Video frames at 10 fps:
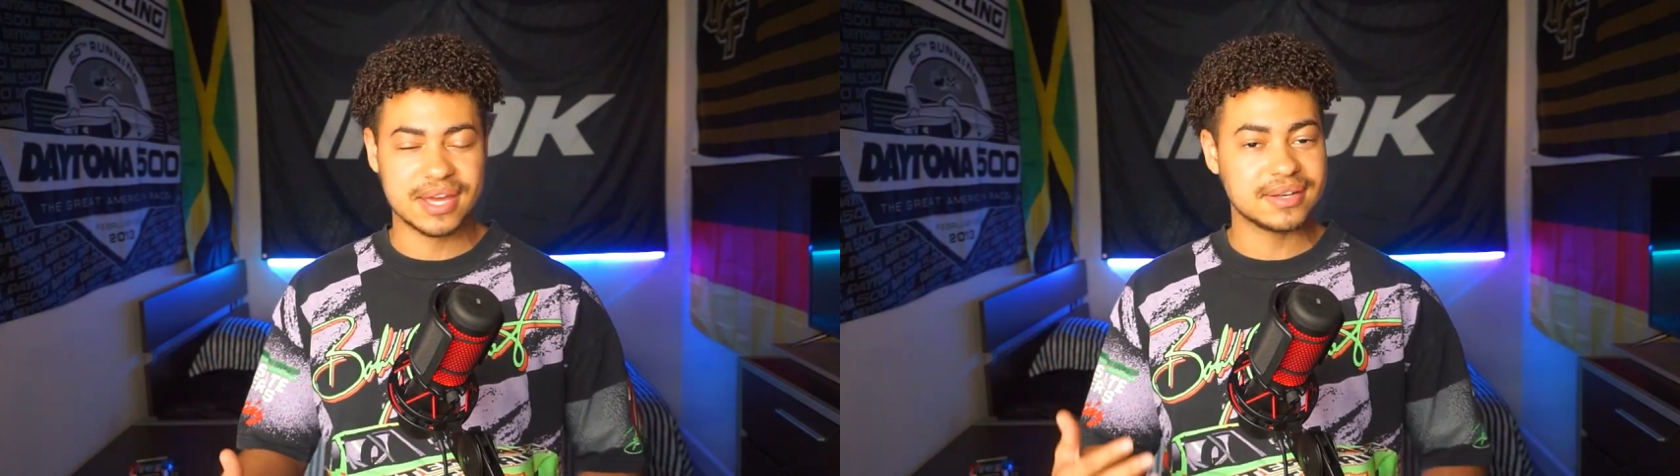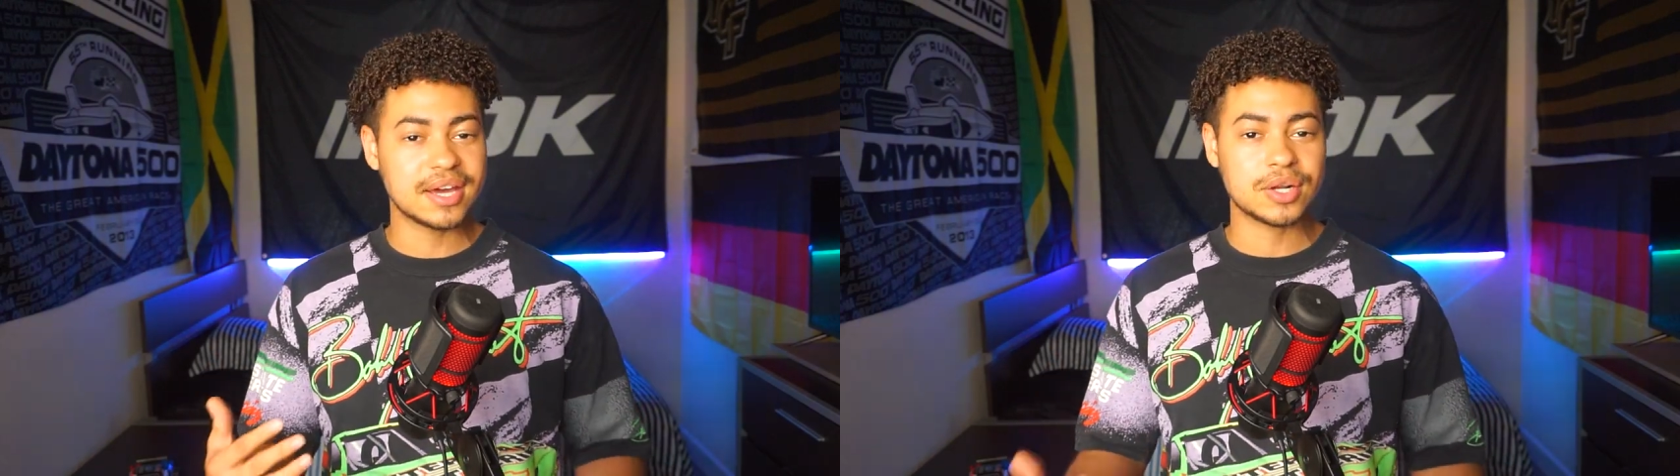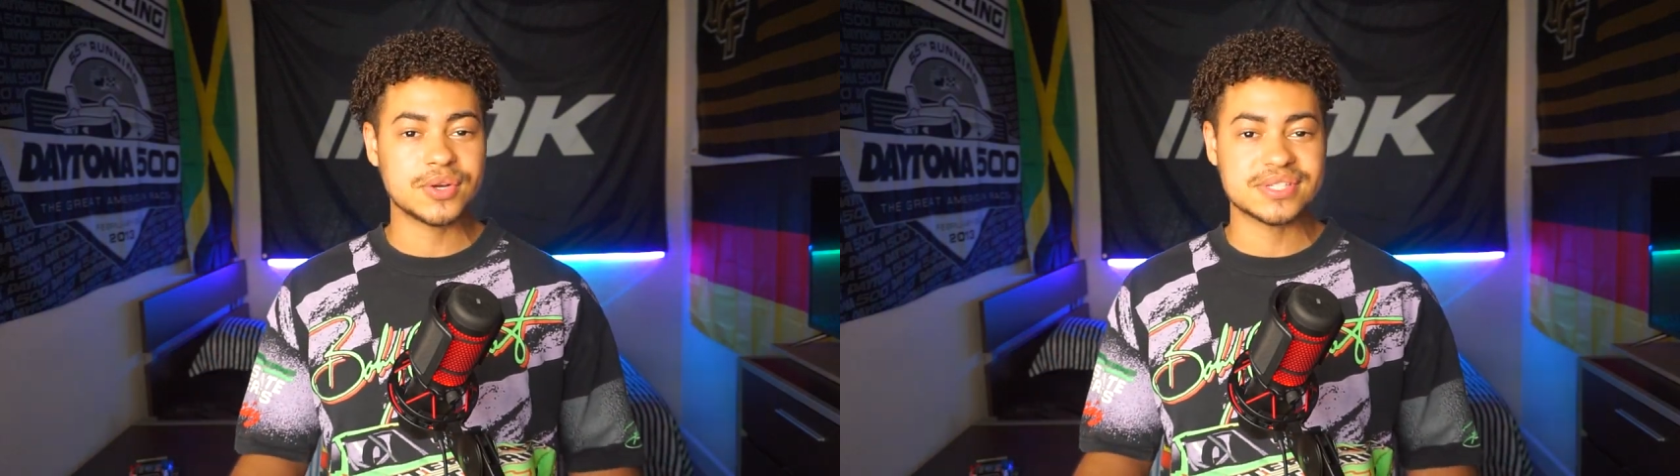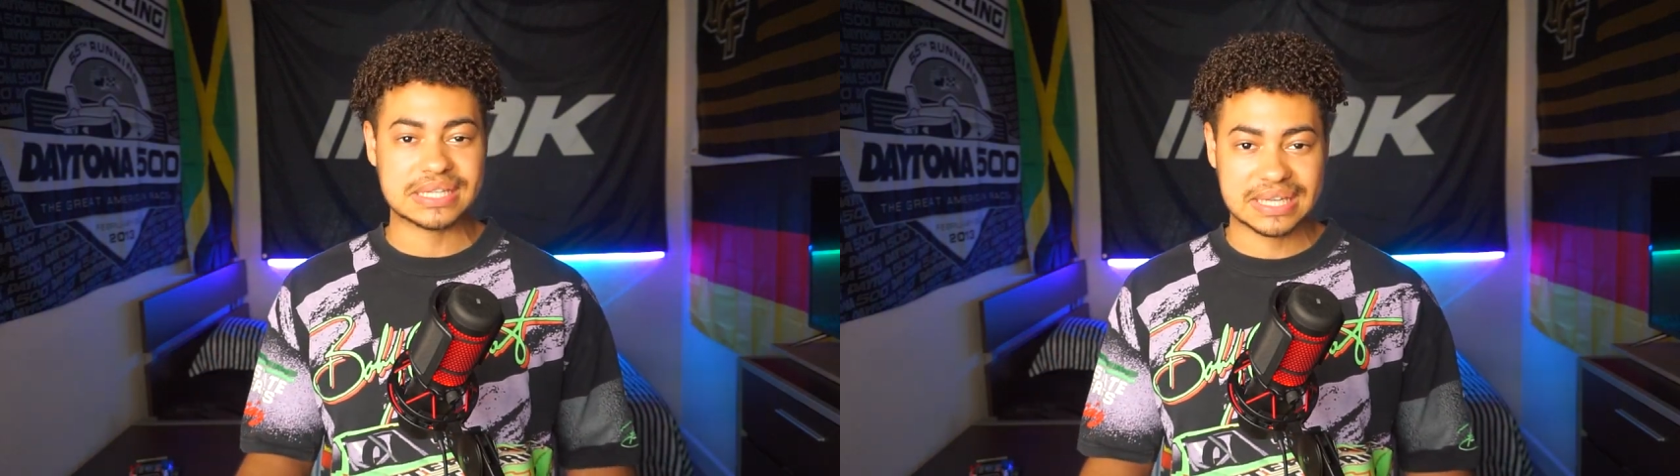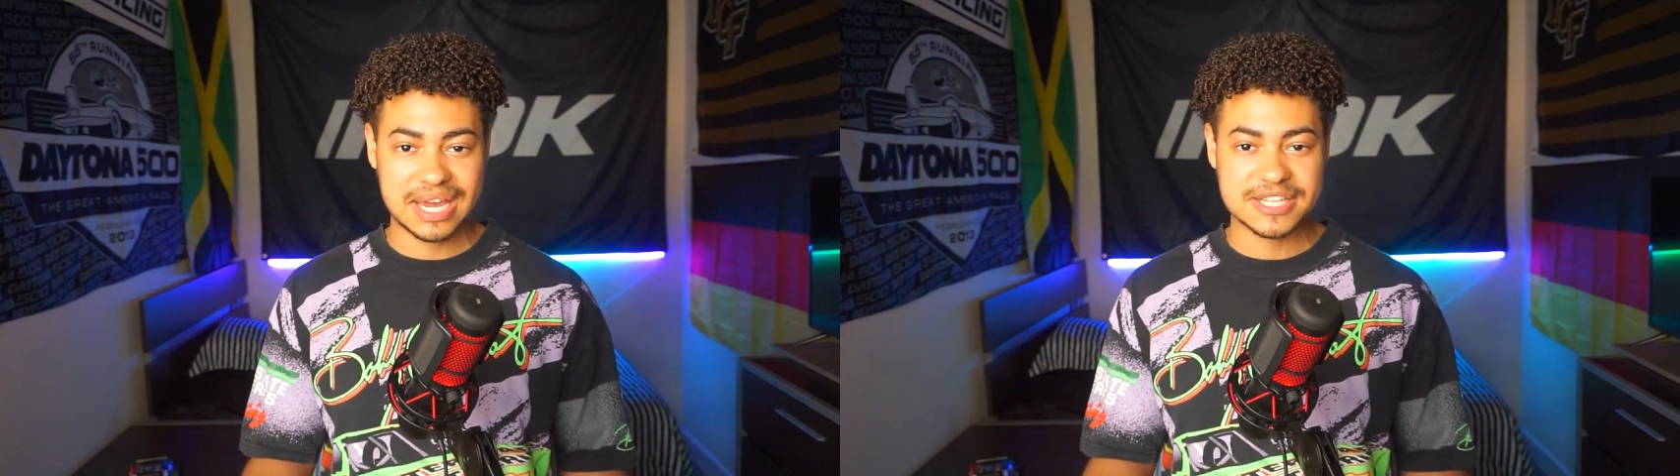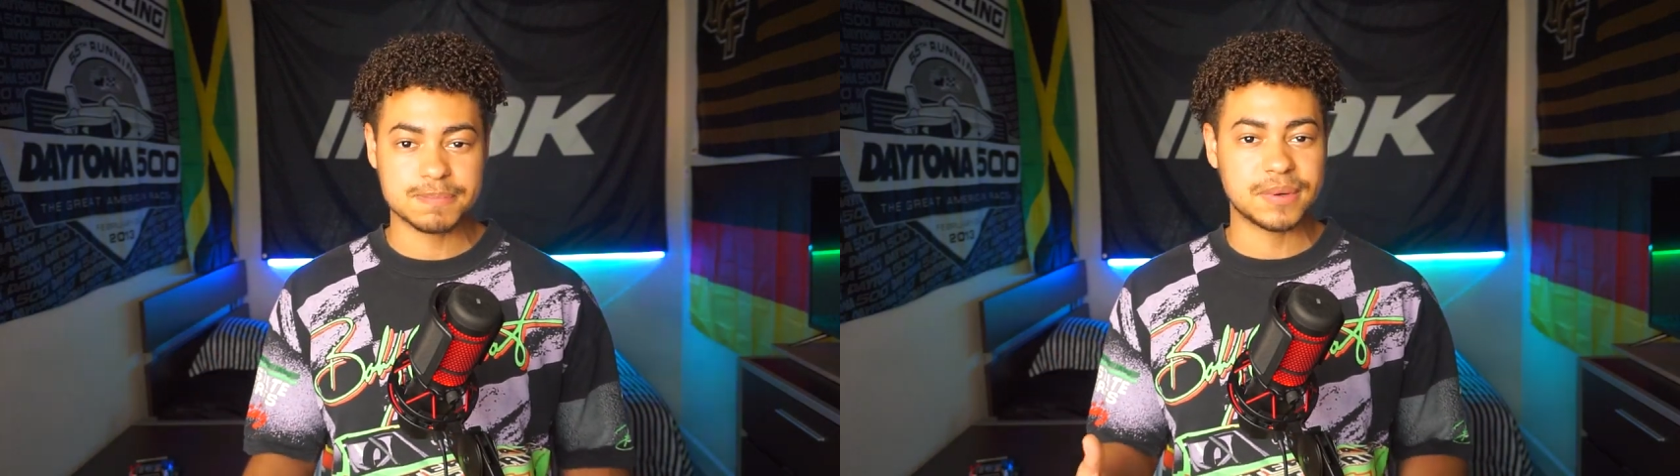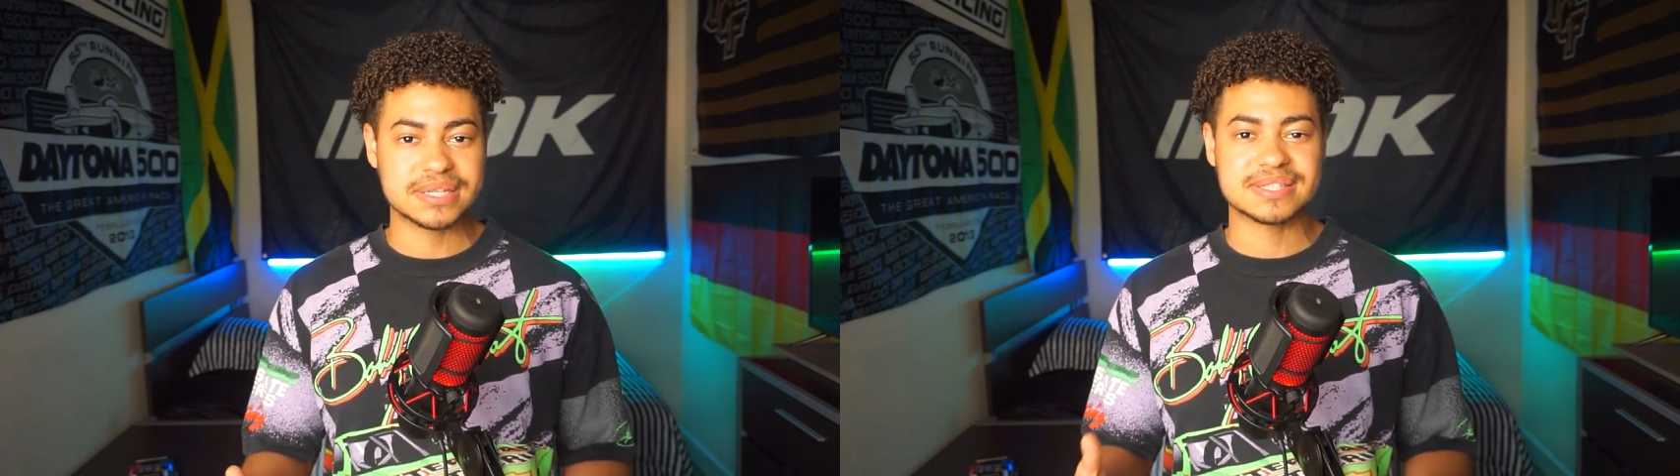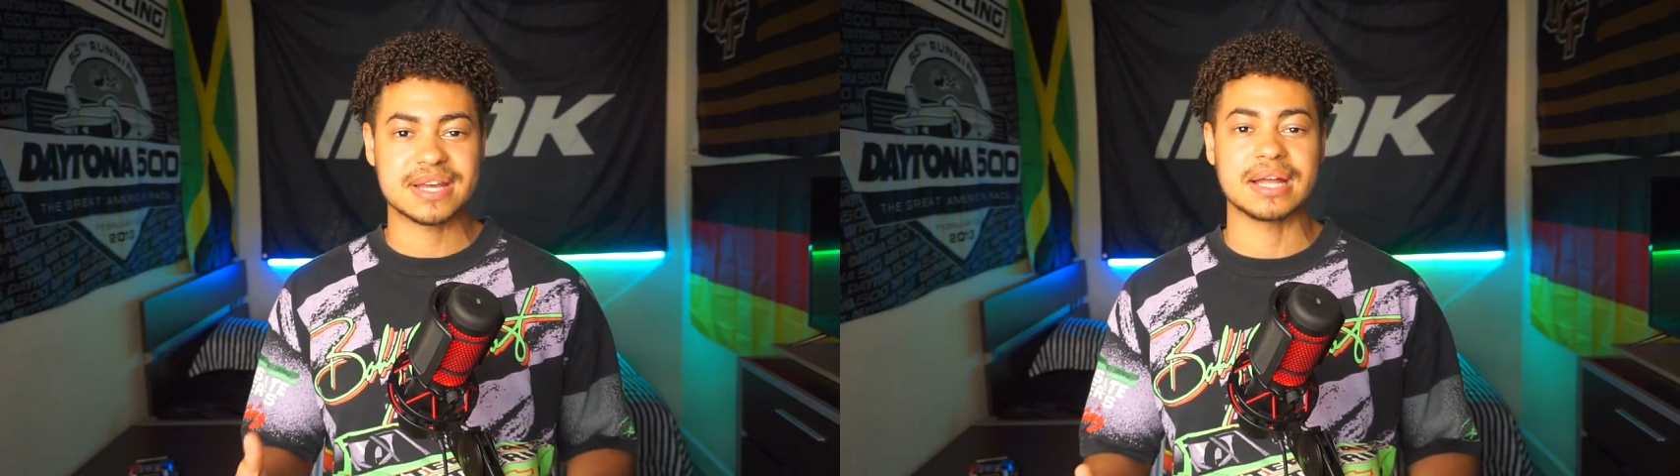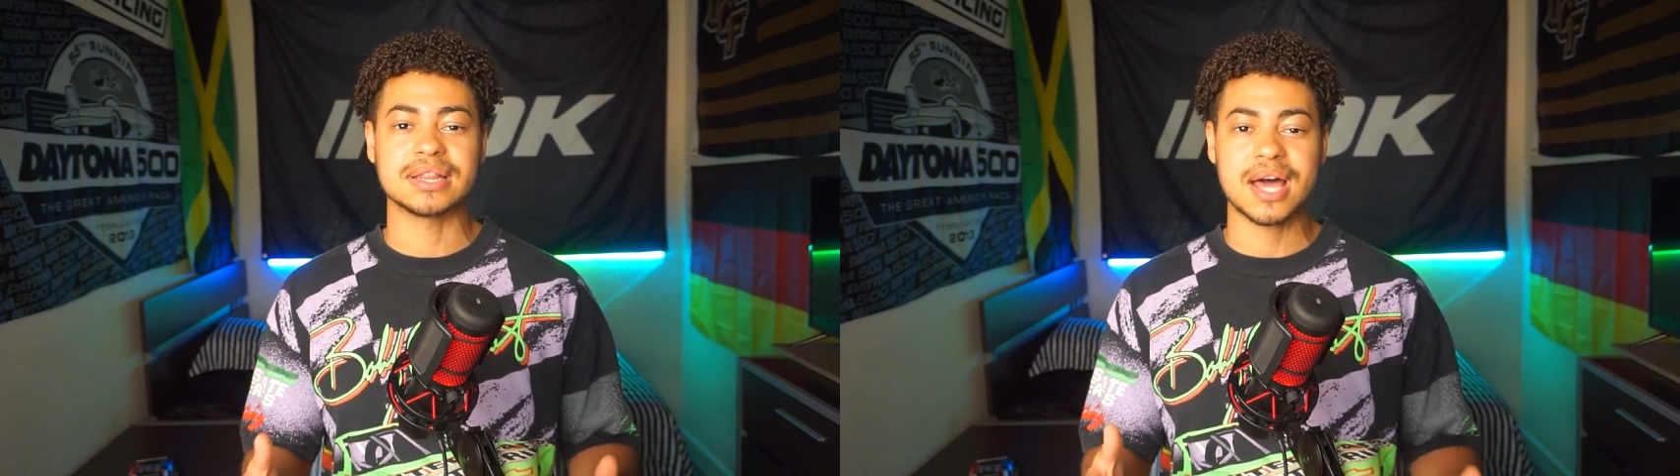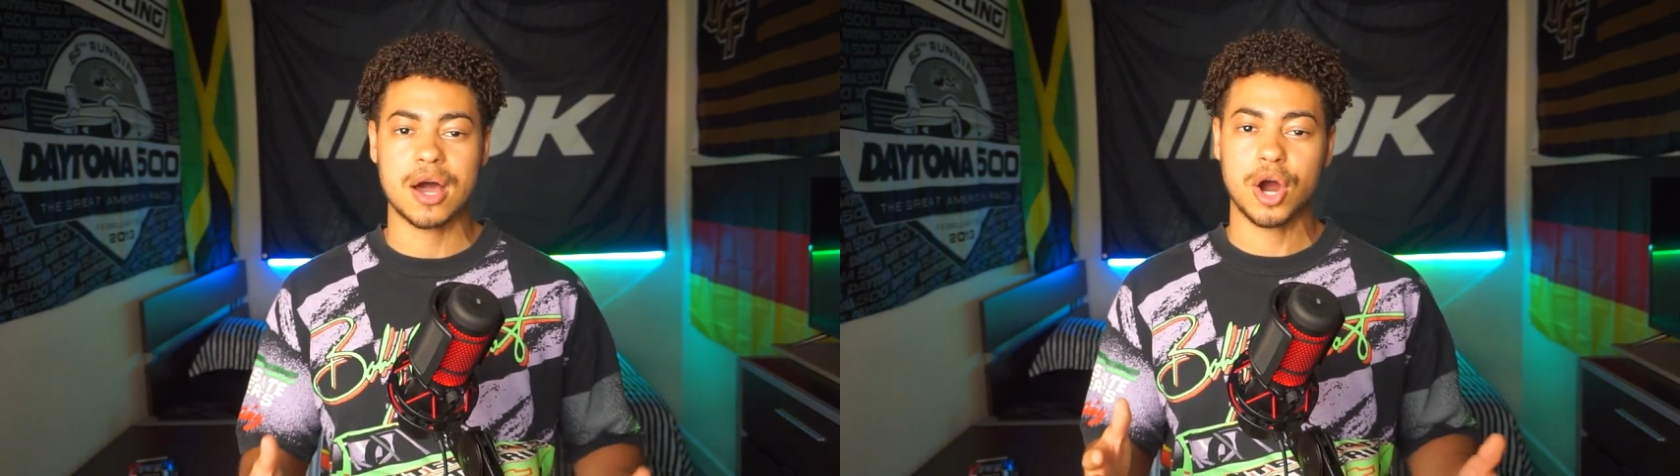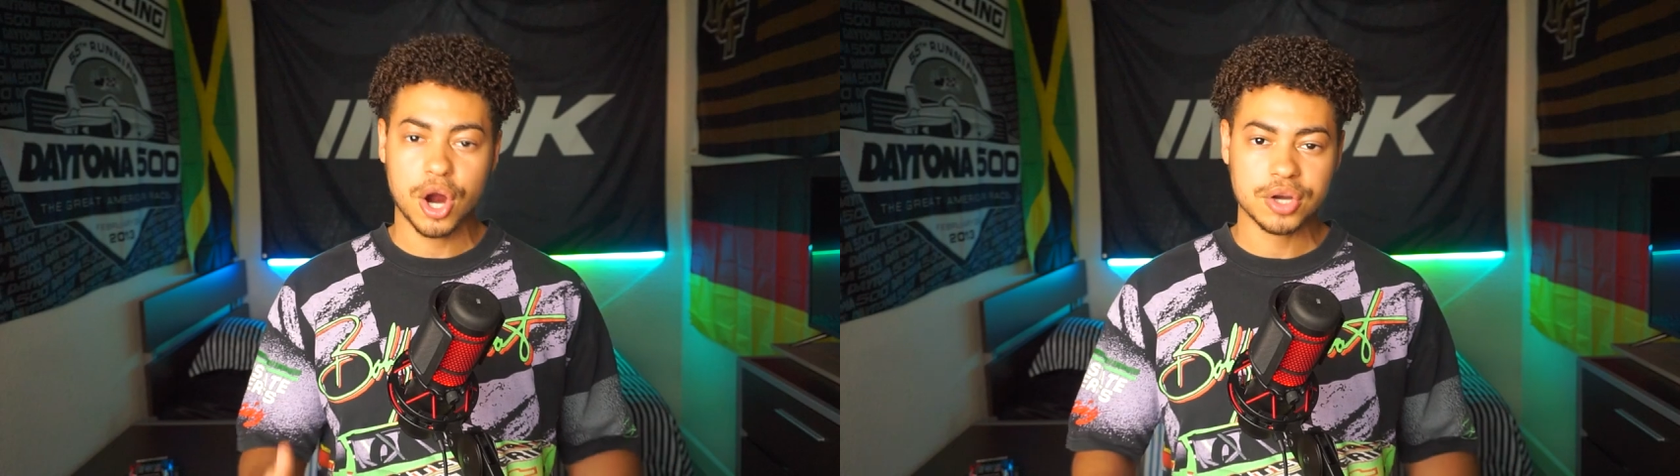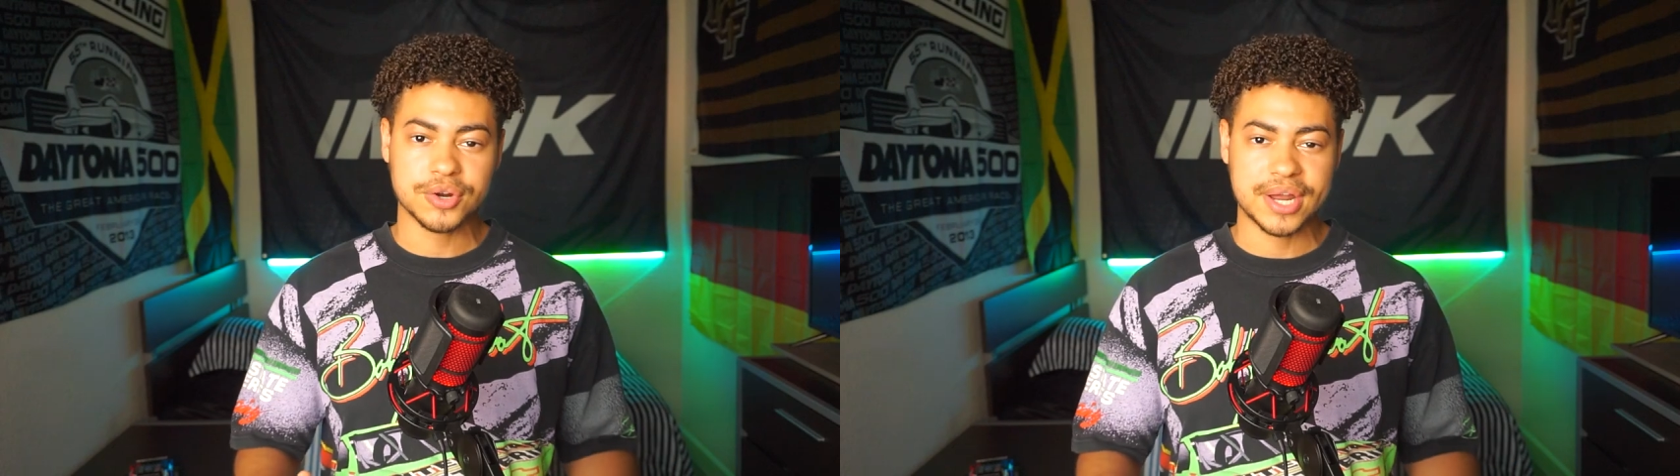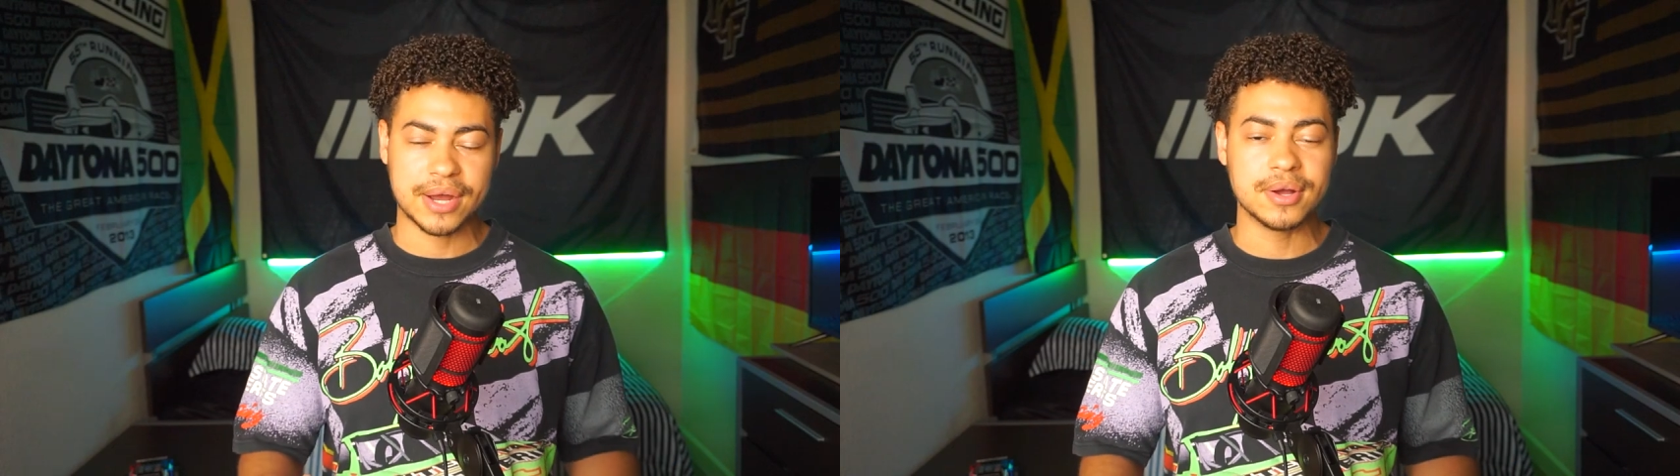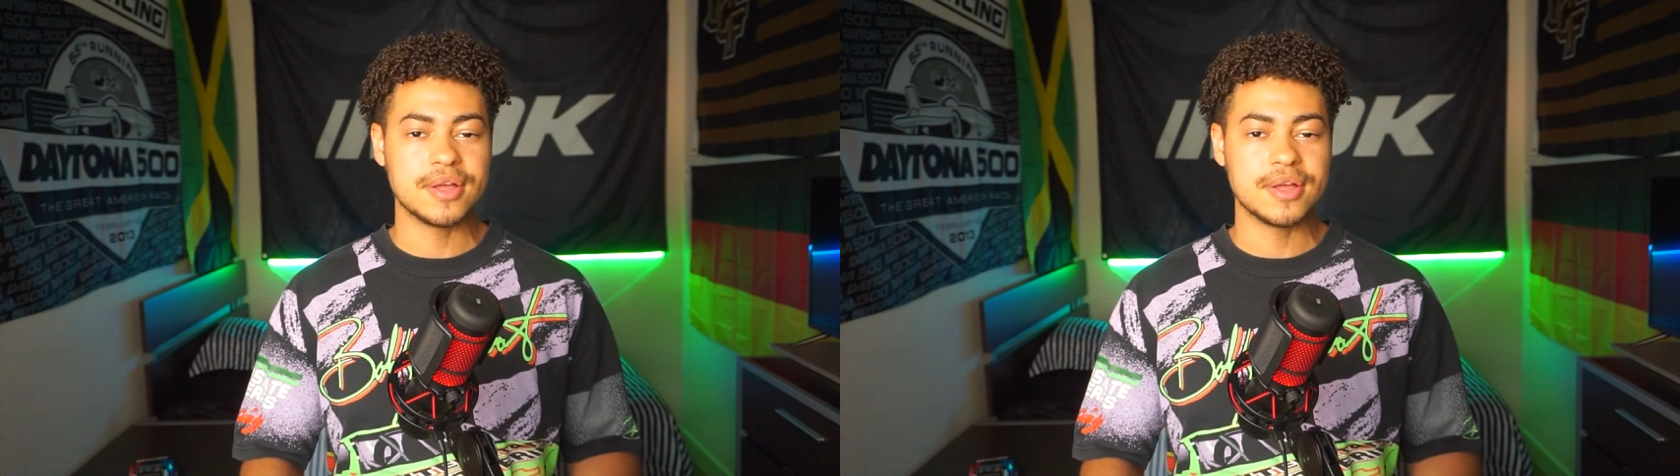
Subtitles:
Not always the case, but it's a lot harder now